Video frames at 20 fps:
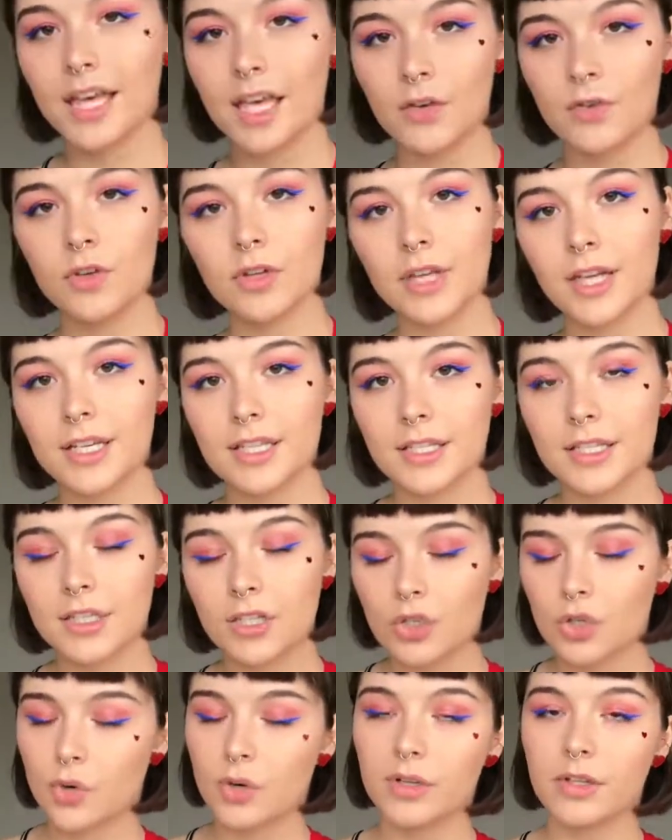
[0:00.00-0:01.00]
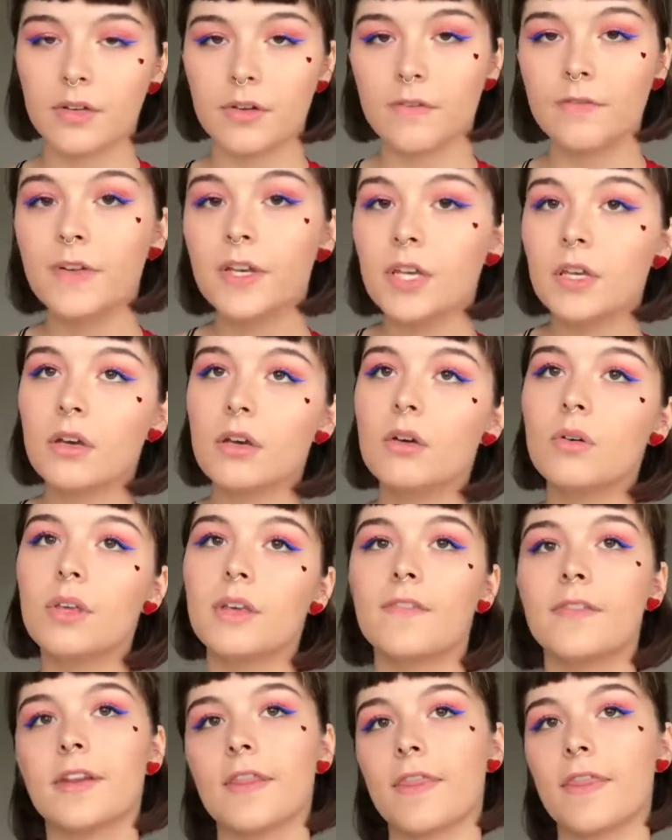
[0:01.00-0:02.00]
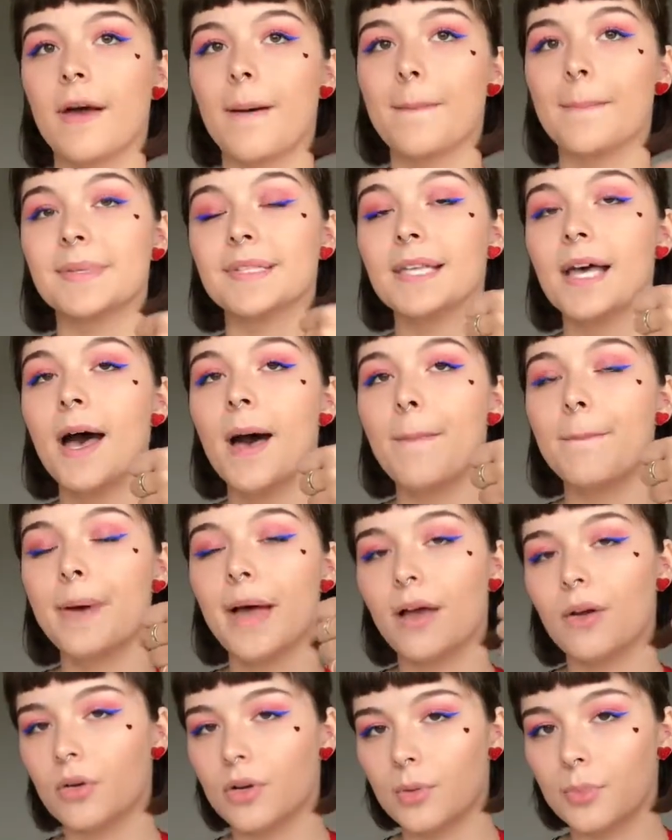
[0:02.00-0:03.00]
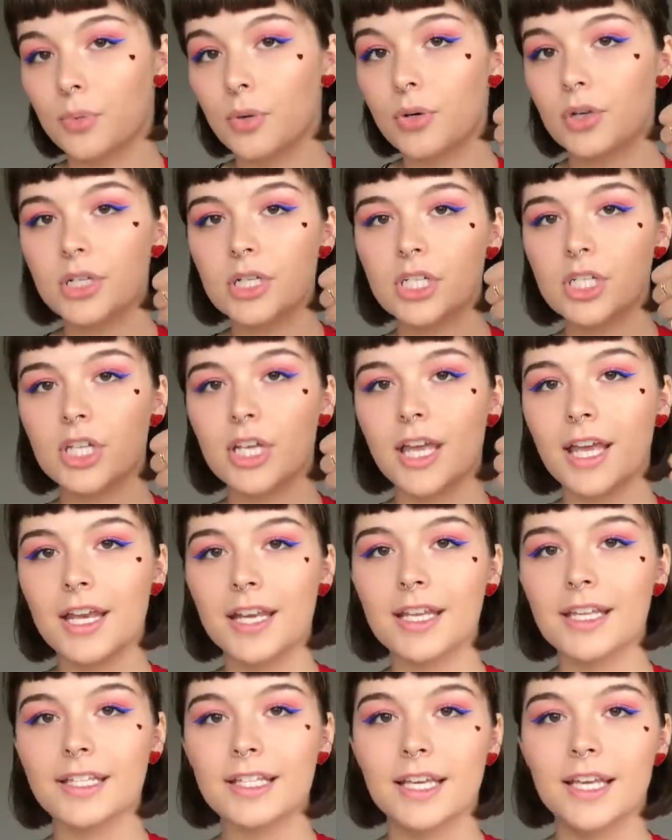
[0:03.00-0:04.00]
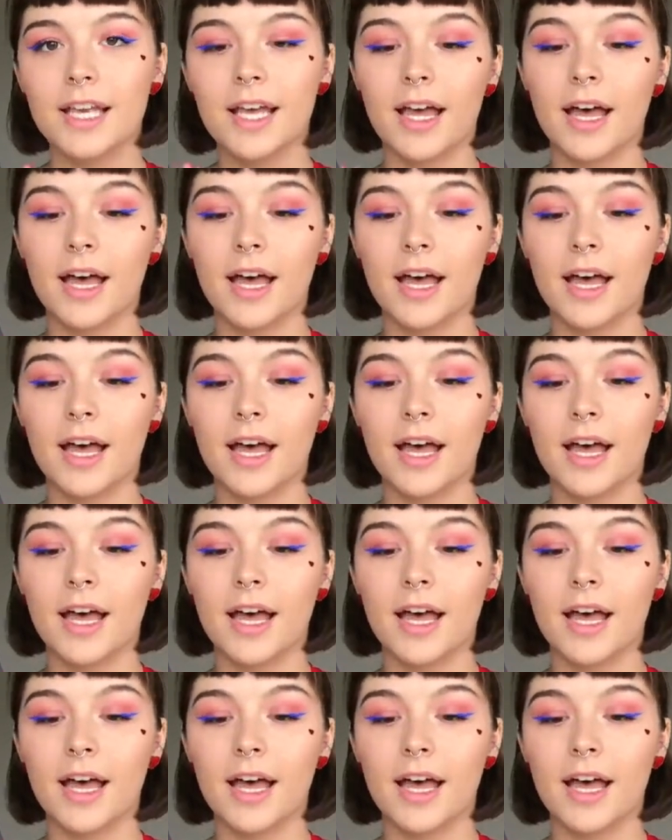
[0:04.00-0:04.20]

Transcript: If you liked this short little video, give it a thumbs up, I would appreciate it.